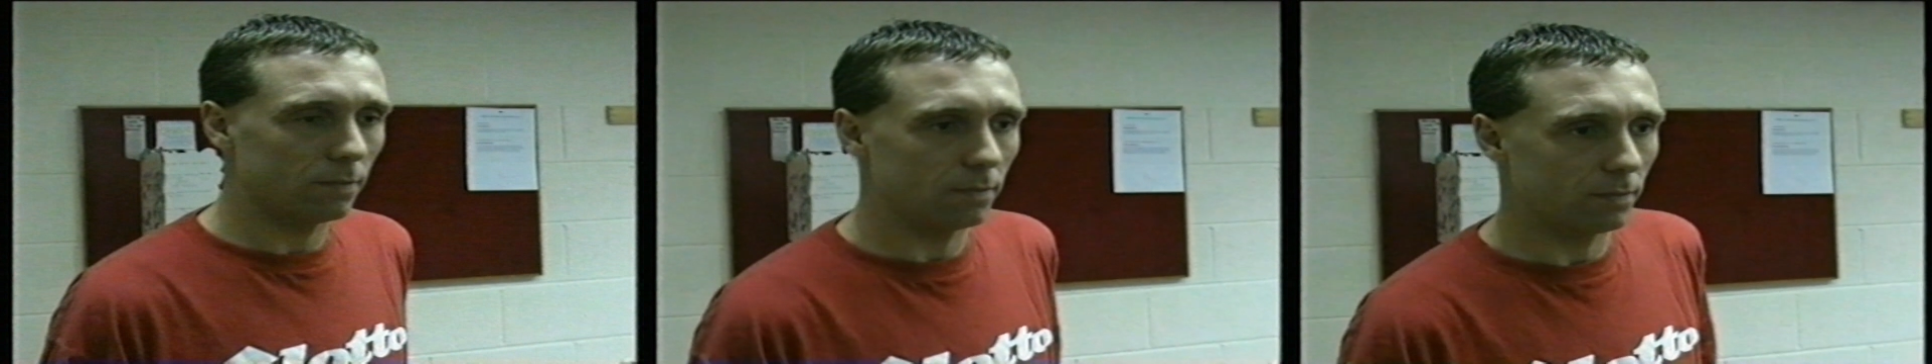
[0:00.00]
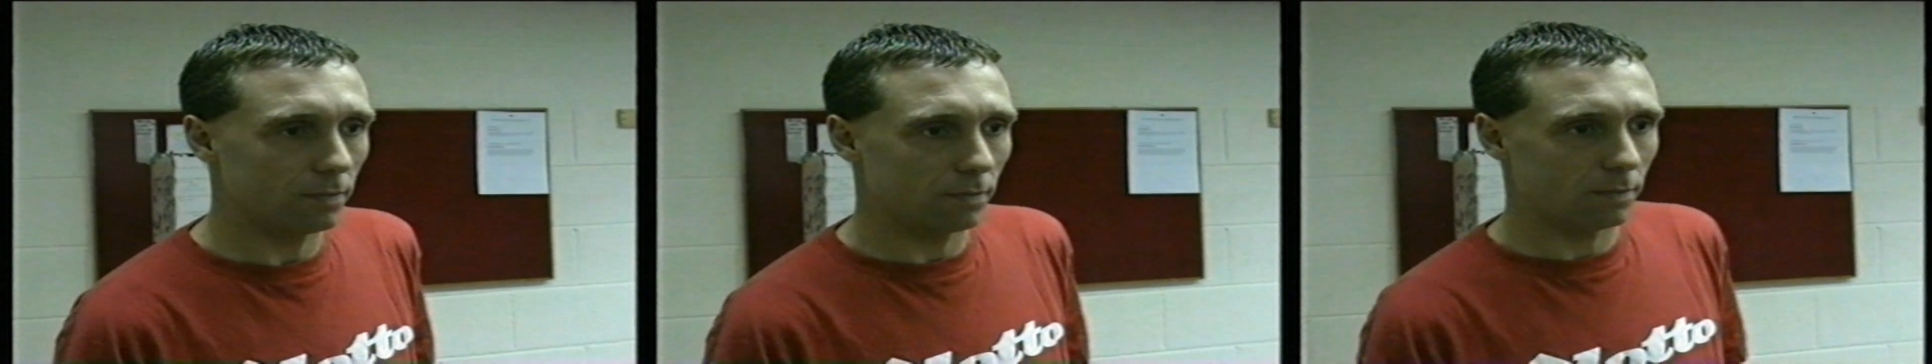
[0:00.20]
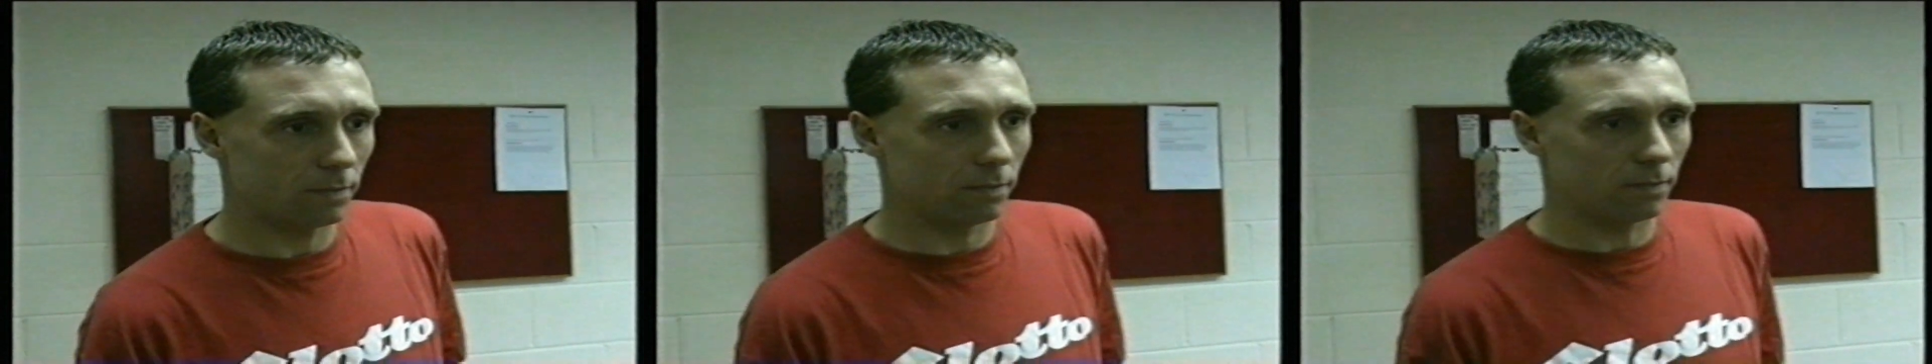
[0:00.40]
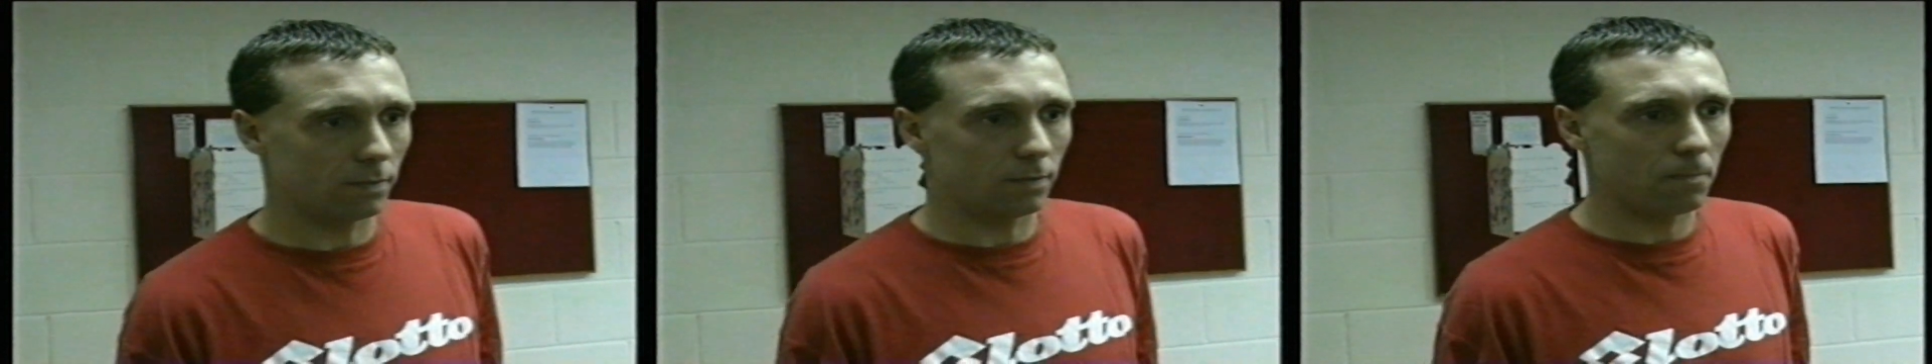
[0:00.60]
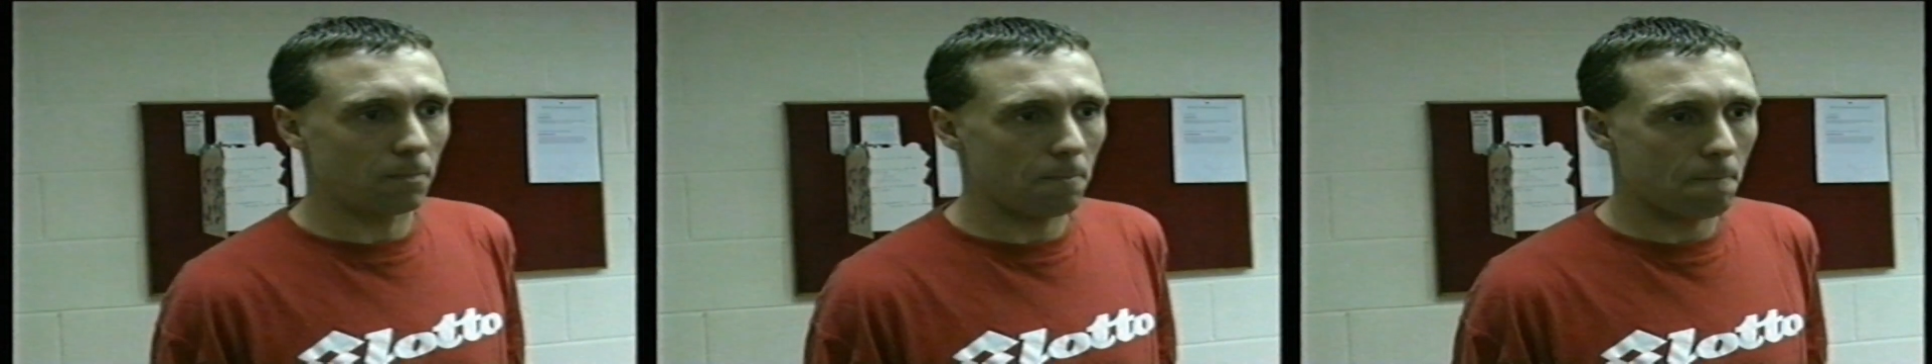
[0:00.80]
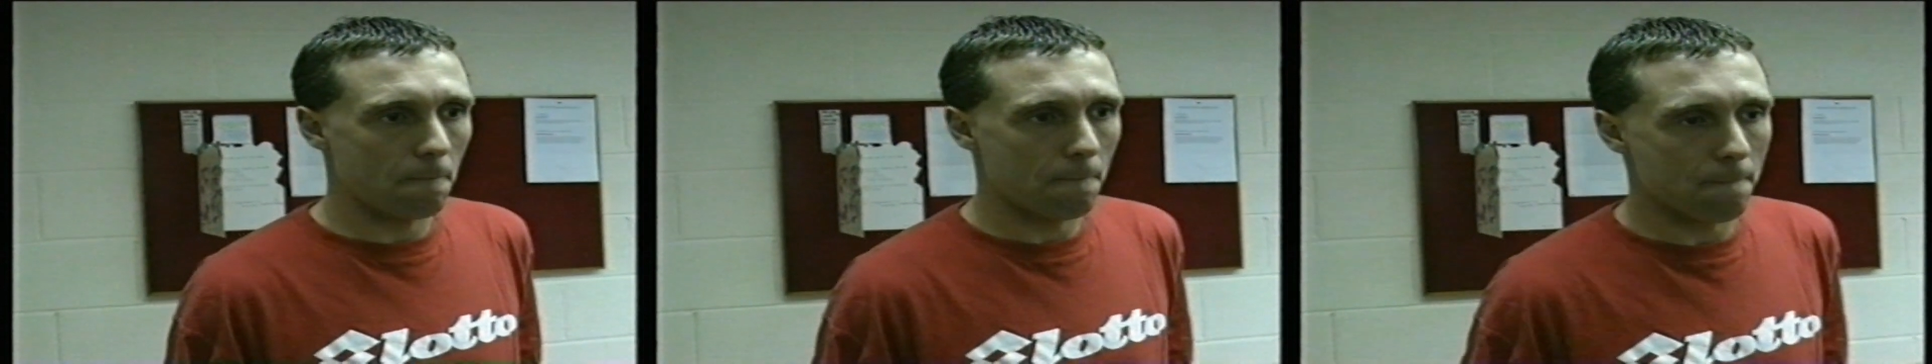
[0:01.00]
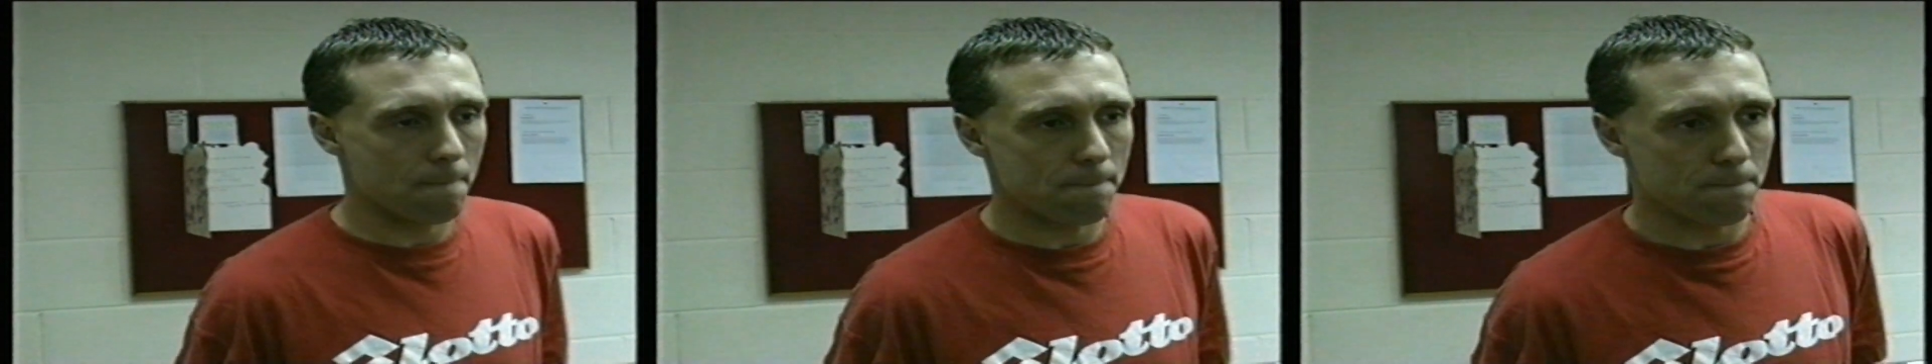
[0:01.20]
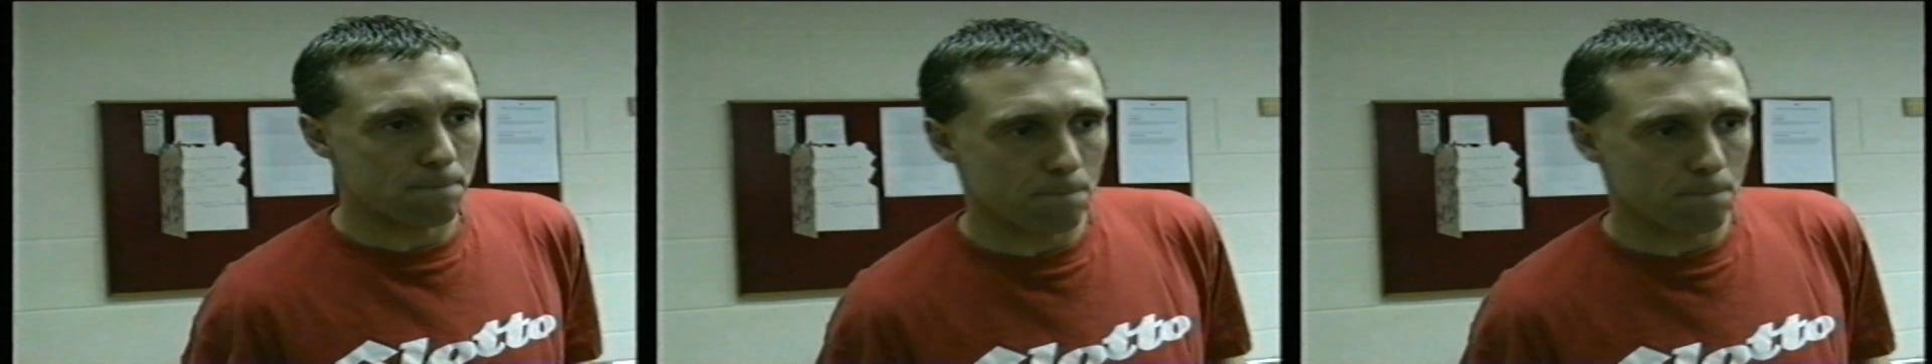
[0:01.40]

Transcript: improving of late and uh,